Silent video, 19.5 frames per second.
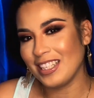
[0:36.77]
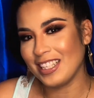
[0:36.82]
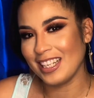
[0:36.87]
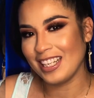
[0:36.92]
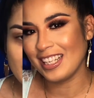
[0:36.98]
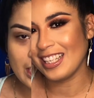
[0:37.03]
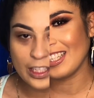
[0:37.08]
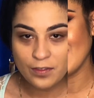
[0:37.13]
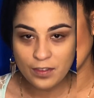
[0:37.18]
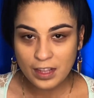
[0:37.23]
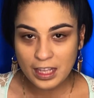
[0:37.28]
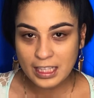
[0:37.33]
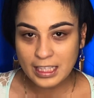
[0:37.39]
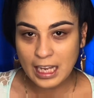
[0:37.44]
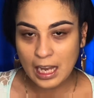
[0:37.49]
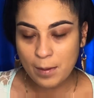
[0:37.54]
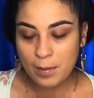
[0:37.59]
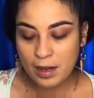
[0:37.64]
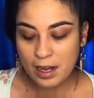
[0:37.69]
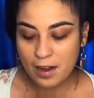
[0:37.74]
So just for the
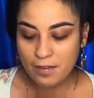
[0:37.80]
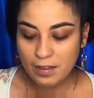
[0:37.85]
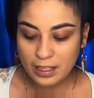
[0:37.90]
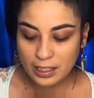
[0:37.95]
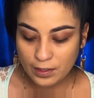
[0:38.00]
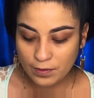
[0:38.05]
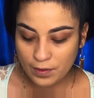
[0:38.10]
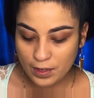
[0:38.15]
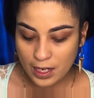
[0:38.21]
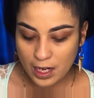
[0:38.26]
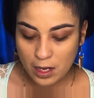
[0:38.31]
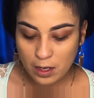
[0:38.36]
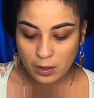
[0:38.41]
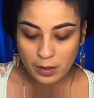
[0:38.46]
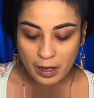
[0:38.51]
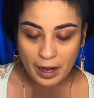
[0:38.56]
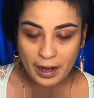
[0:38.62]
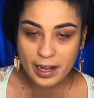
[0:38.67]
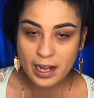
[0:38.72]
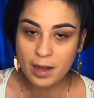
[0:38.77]
timing of this video,
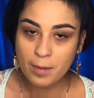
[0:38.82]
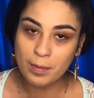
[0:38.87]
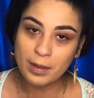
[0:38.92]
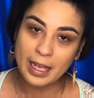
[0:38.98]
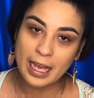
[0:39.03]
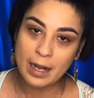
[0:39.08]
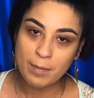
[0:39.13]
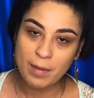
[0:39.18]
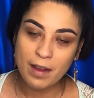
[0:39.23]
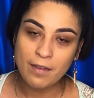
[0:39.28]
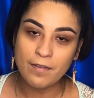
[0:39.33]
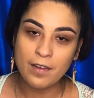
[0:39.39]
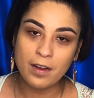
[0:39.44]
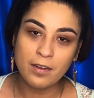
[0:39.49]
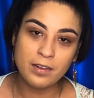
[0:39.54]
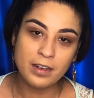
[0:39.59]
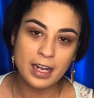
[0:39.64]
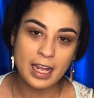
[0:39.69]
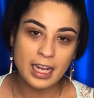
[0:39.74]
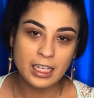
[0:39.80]
I already applied my
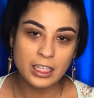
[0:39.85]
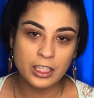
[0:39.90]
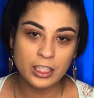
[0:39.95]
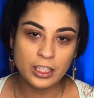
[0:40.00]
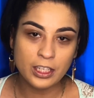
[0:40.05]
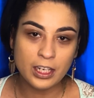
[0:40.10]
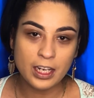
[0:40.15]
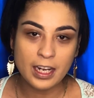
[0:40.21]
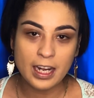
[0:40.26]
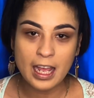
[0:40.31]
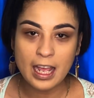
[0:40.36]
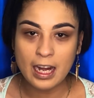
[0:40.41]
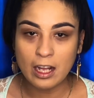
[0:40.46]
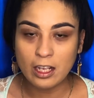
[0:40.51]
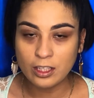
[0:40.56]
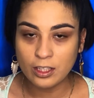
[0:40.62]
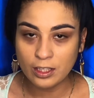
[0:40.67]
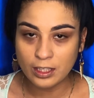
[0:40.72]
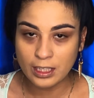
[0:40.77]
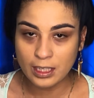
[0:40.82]
foundation and
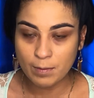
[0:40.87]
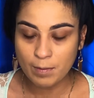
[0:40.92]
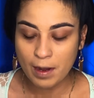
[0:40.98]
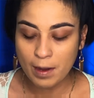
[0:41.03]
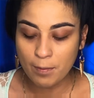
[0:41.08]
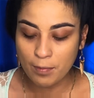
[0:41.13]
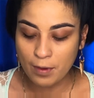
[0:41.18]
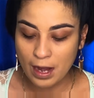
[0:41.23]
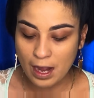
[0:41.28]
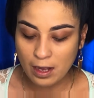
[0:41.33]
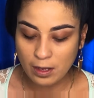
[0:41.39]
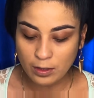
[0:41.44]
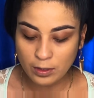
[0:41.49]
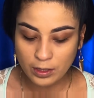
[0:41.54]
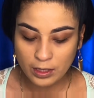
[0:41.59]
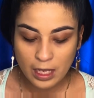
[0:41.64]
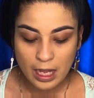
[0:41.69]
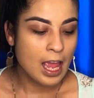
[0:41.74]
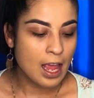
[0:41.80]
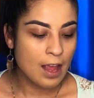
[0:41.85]
also did my brows.